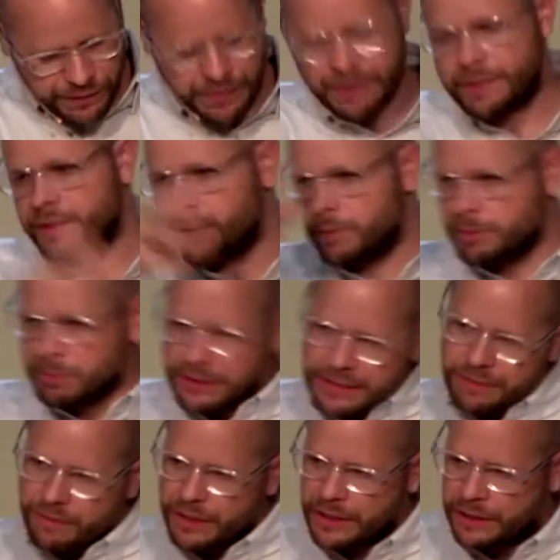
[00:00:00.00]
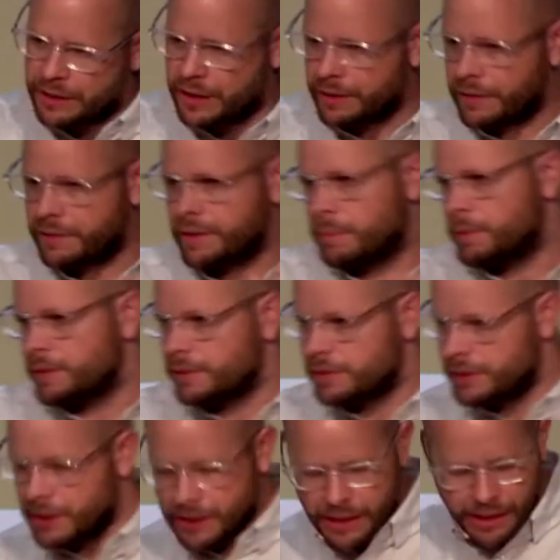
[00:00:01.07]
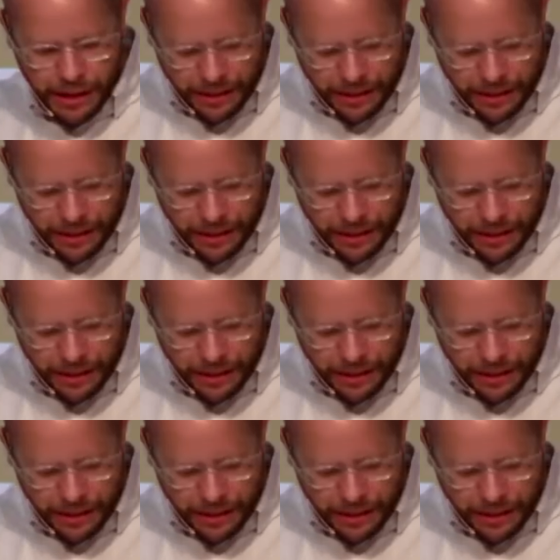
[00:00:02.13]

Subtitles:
is not the same as believing and not the same as eating.